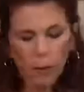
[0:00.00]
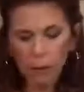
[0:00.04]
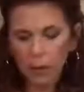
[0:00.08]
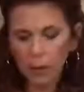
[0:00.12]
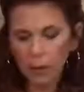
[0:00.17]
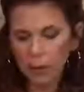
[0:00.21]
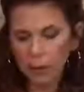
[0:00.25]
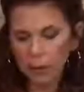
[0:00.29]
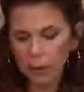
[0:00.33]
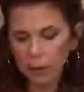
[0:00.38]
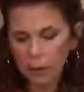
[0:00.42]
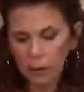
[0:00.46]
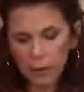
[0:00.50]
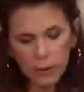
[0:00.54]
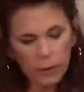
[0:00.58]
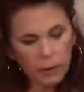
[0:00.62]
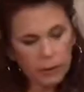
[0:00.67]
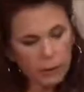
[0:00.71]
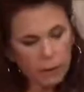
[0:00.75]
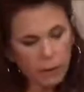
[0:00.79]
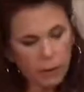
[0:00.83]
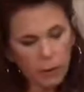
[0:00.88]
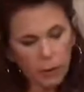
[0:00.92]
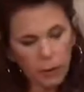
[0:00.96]
In
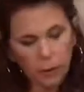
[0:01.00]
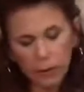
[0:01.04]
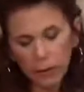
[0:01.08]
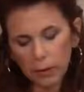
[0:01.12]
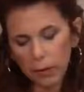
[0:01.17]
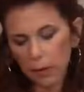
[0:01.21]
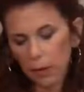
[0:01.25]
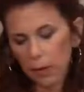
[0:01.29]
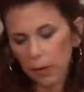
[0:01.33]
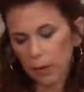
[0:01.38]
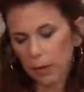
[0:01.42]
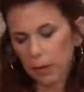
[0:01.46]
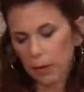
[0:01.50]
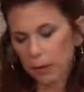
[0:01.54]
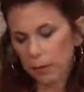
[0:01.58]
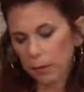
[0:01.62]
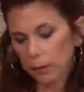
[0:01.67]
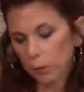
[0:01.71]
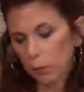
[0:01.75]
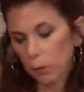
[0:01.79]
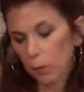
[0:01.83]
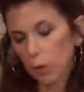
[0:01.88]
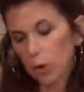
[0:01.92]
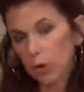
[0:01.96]
this one,
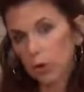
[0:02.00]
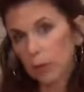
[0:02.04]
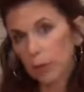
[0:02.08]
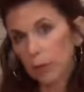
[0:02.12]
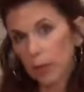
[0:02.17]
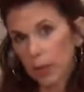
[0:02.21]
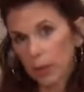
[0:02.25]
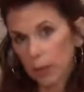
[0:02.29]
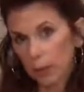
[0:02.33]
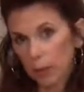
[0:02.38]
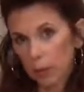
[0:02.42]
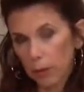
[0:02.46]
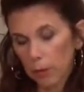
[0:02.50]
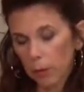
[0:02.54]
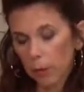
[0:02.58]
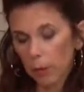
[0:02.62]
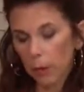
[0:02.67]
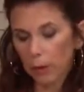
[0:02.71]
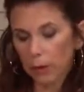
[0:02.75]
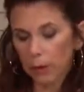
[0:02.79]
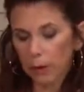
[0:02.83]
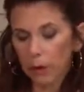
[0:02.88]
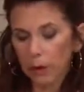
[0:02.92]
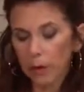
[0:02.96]
which we hit with
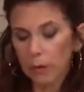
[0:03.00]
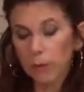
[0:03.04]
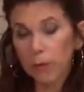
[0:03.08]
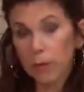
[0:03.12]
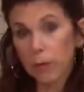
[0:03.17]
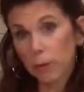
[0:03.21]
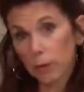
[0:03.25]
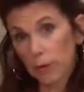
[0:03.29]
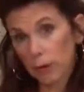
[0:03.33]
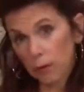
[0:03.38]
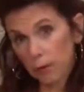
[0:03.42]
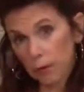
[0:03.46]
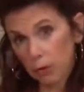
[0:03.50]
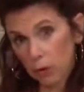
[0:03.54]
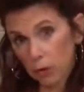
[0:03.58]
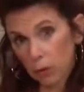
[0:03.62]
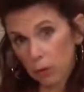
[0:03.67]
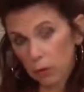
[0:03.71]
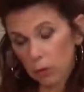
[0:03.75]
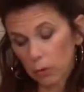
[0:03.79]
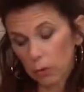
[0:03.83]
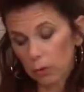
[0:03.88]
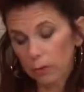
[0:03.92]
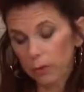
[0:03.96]
water, so we have a
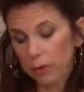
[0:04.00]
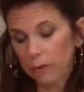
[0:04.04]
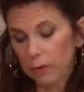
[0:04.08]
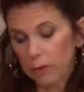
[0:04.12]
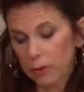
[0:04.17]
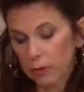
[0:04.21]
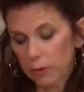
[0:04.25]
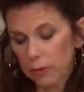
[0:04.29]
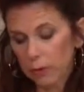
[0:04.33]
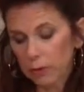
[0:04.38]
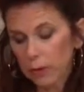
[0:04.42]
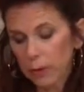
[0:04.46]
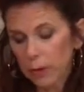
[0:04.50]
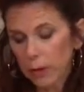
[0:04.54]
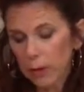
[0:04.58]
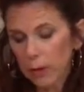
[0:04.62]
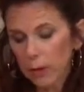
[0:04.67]
tonal field,